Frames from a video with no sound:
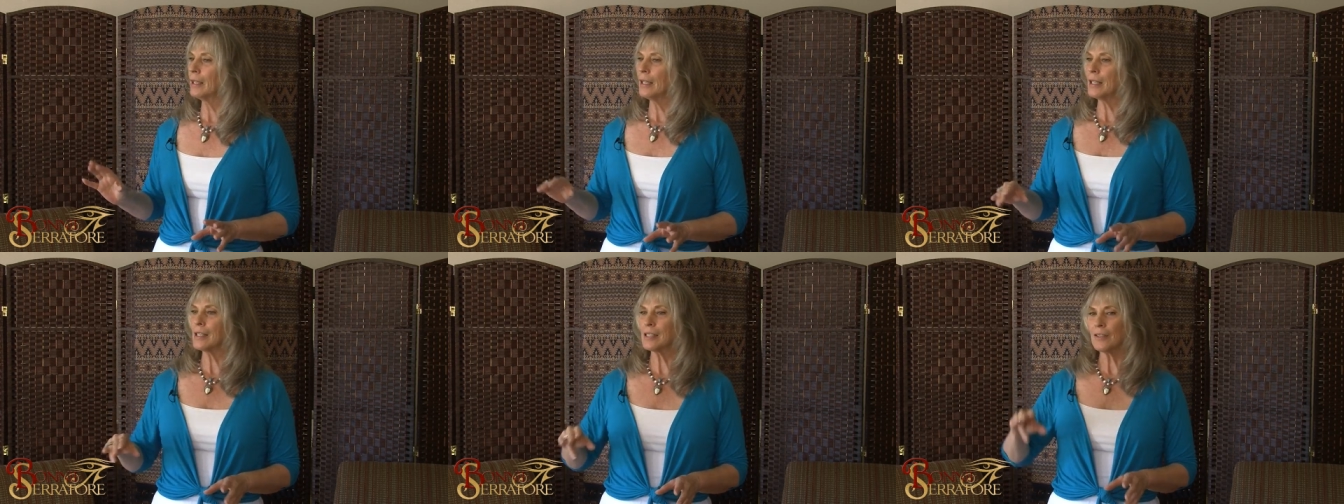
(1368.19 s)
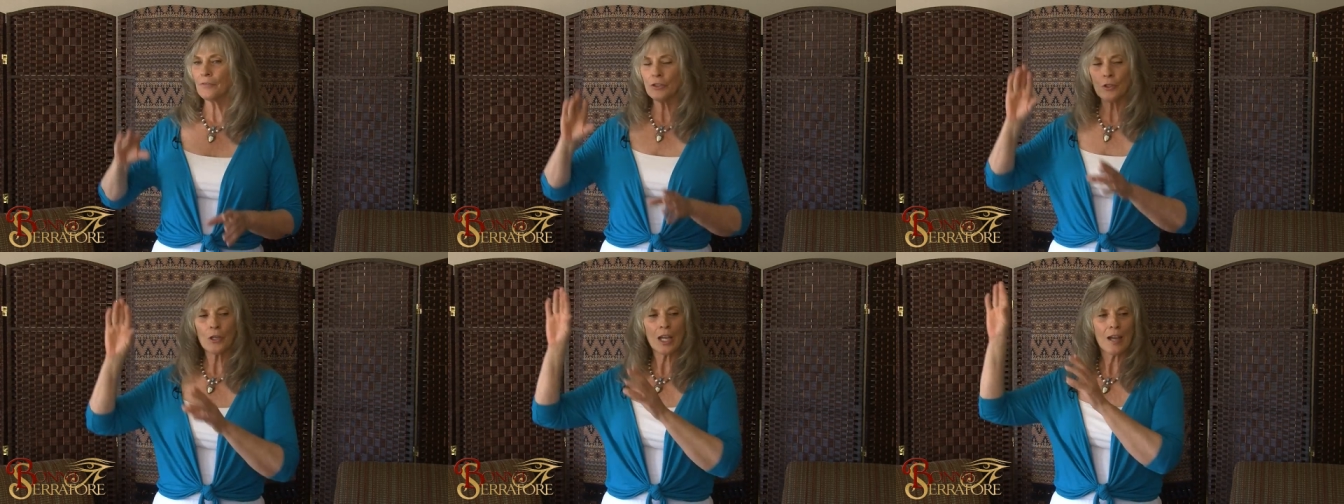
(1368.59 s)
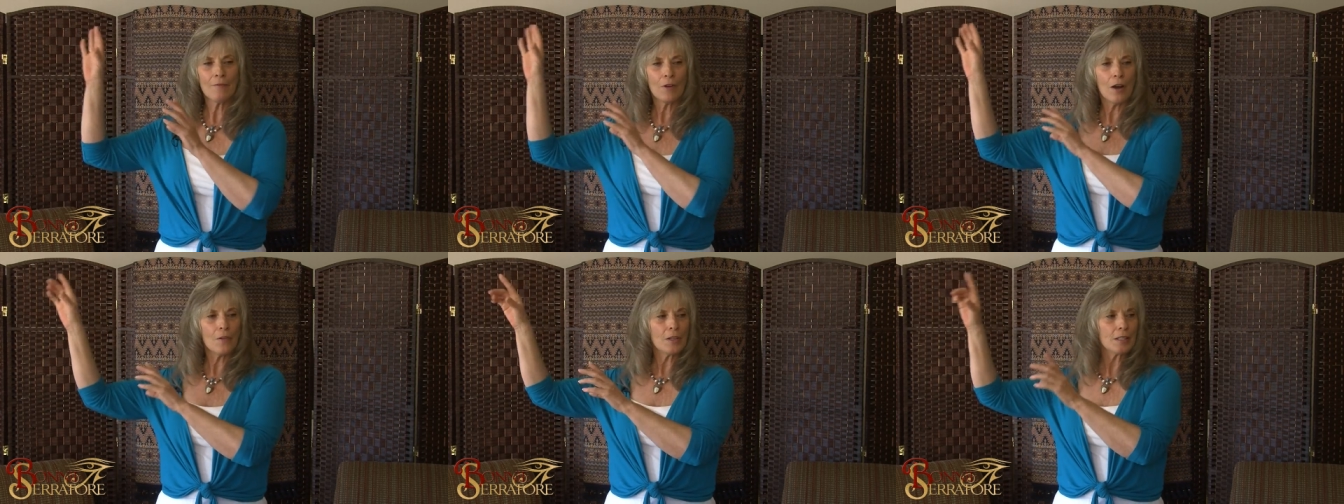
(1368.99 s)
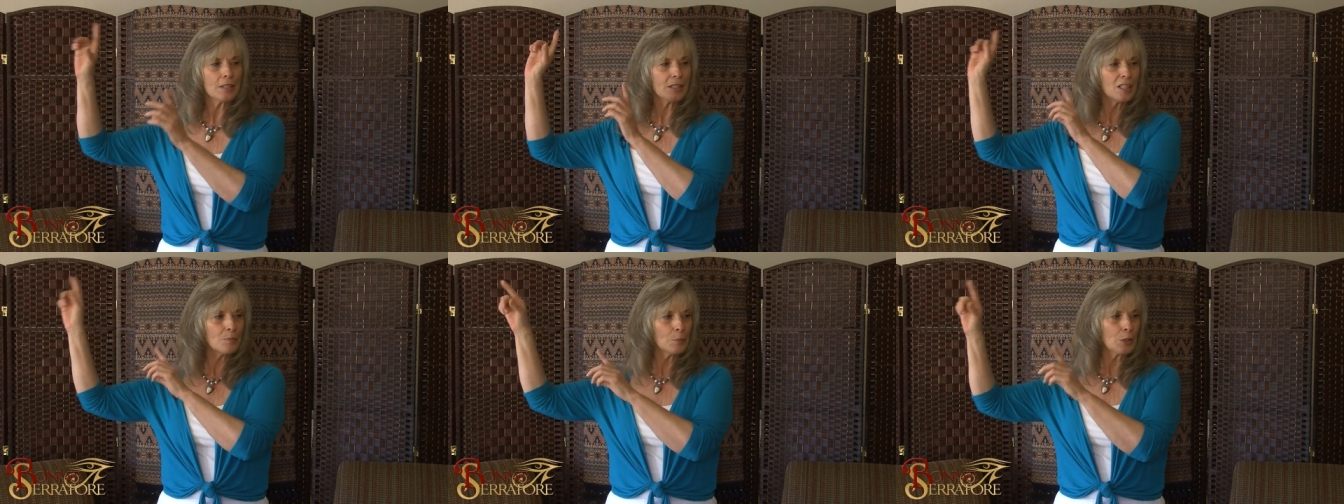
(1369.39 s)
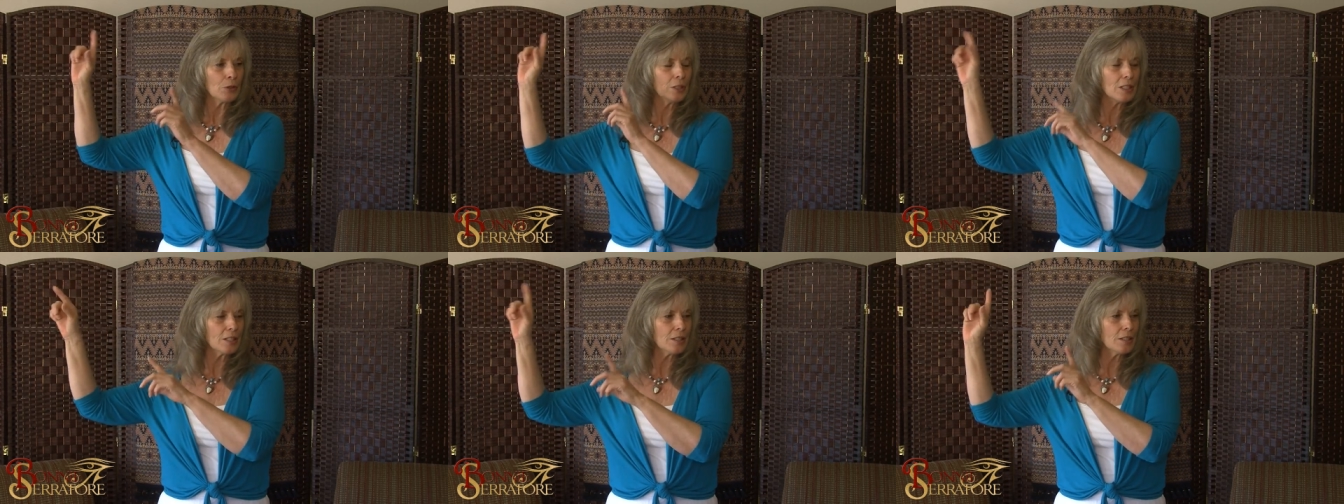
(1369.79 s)
is if you have all these
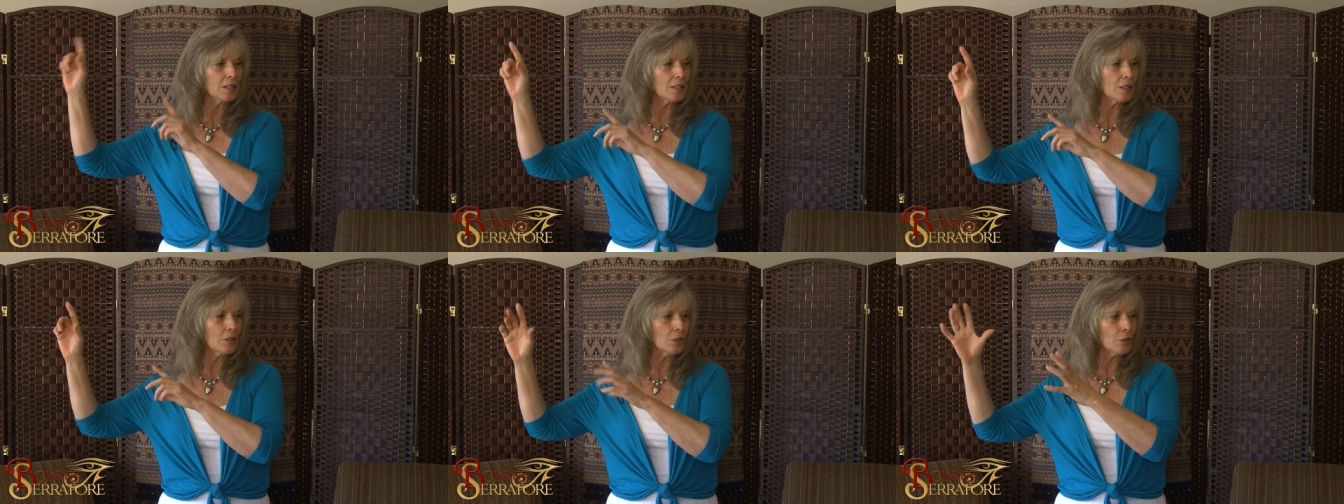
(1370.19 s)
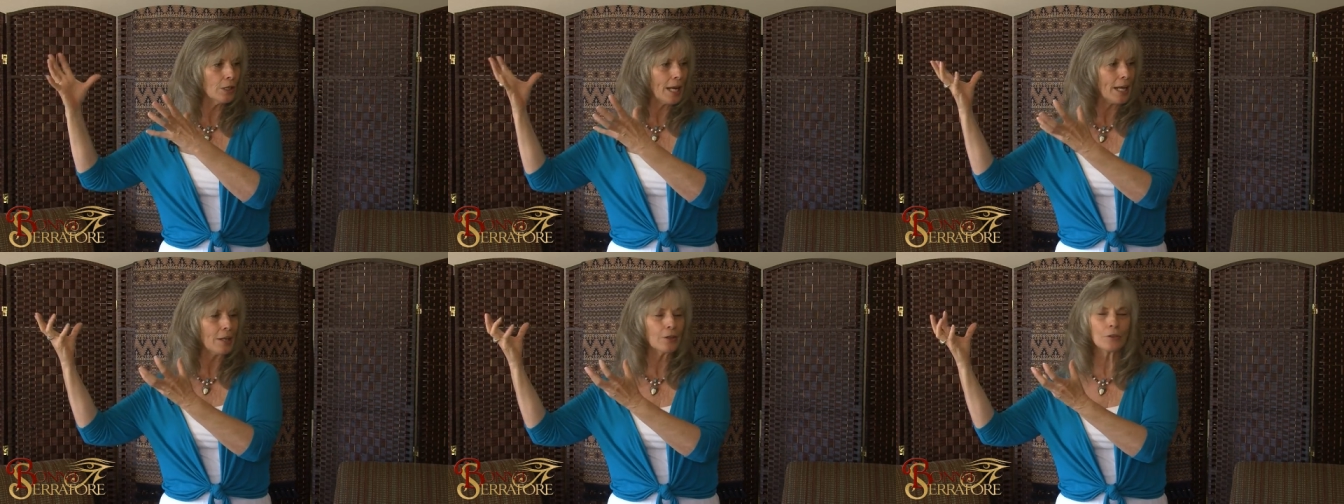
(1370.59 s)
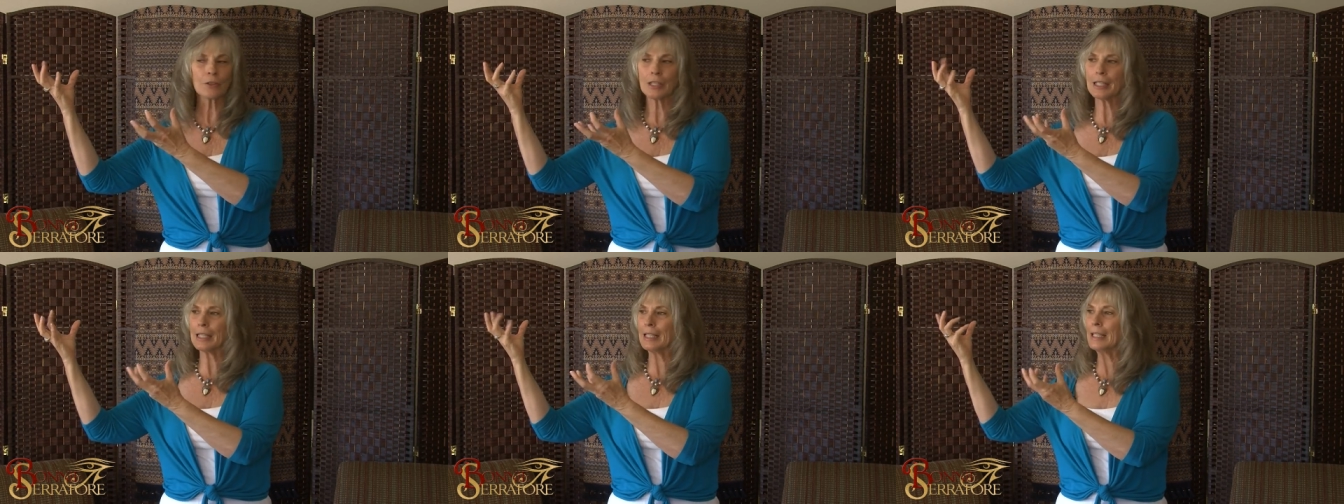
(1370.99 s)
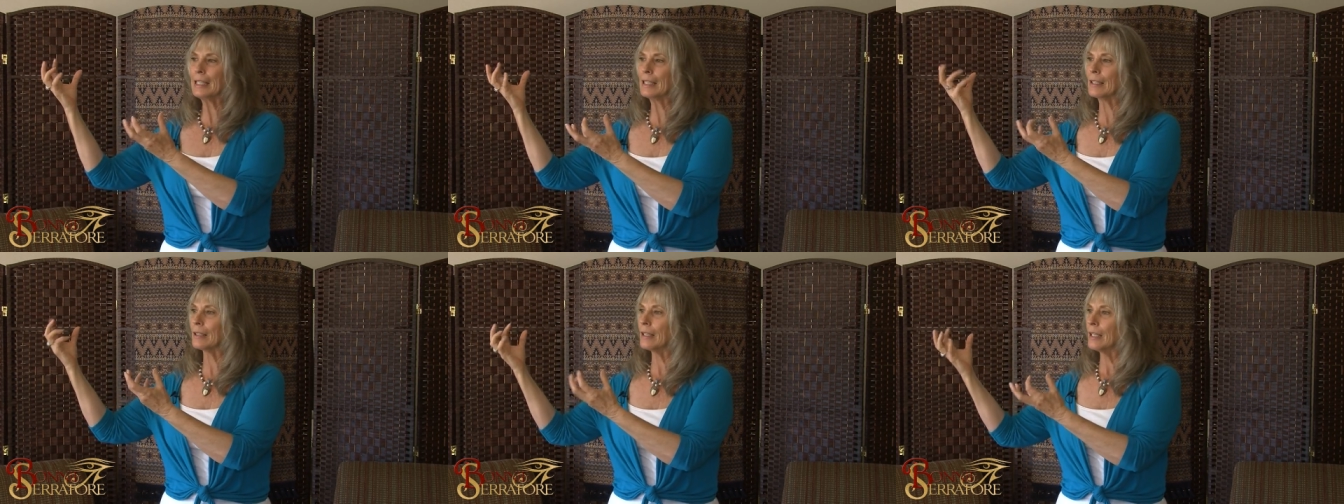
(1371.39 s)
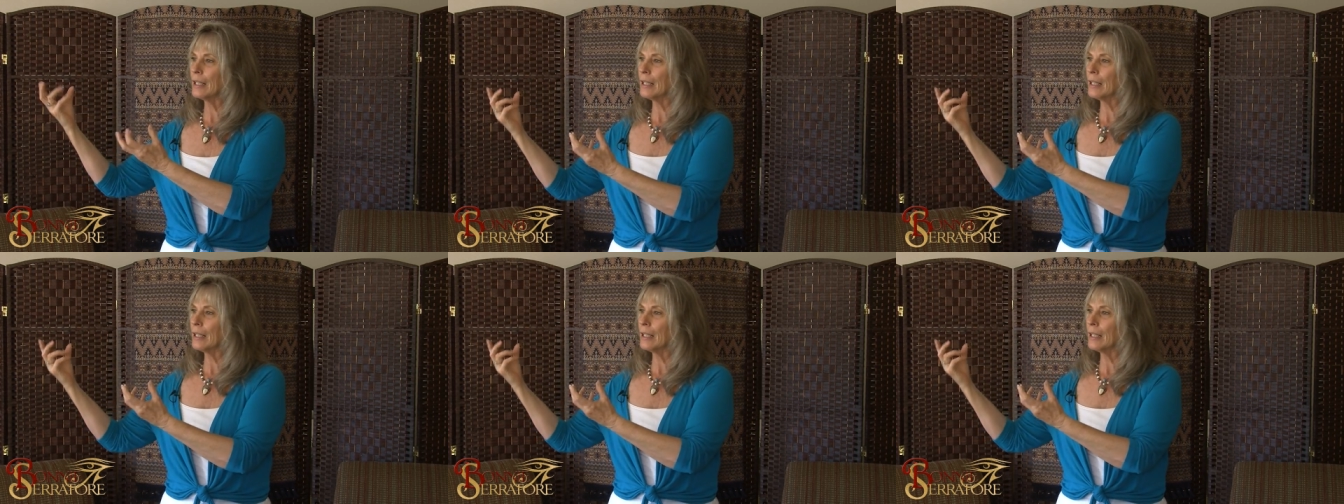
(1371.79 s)
experiences and you're anchored in,